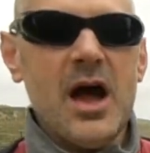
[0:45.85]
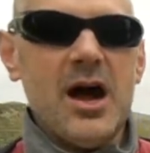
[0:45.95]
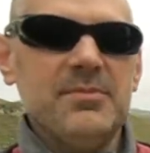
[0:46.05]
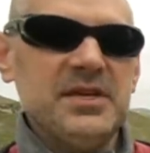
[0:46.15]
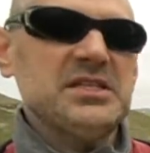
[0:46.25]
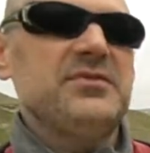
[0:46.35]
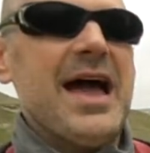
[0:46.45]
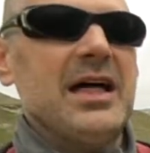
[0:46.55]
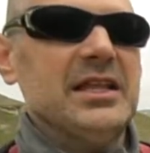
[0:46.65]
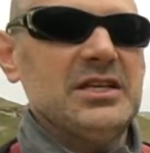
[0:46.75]
this
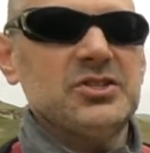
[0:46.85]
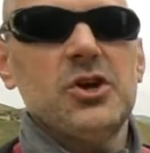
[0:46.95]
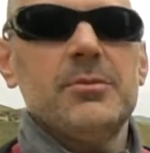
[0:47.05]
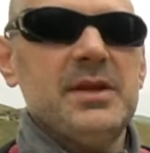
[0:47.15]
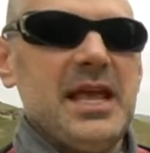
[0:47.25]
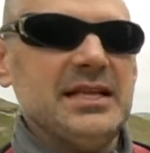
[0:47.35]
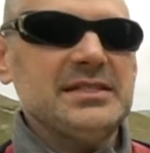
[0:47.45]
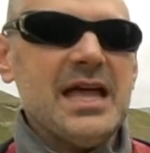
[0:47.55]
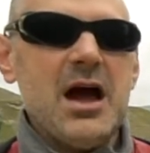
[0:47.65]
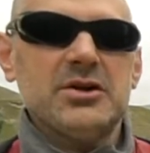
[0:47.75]
valley terminates
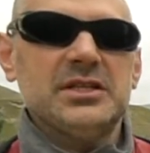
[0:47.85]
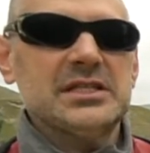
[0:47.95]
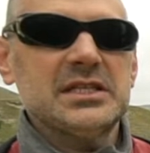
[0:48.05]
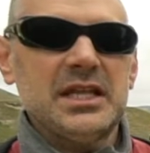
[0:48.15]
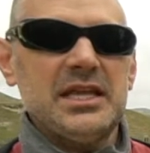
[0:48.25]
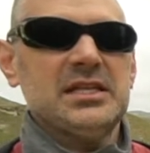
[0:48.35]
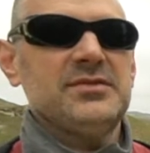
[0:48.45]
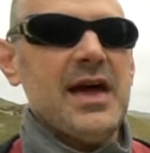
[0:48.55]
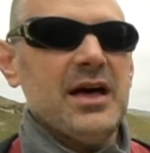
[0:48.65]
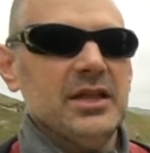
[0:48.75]
down in the Salinas
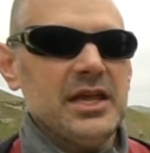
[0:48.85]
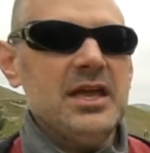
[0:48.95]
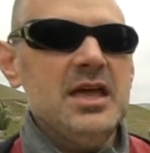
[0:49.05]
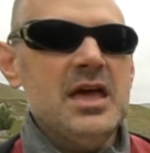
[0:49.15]
Valley,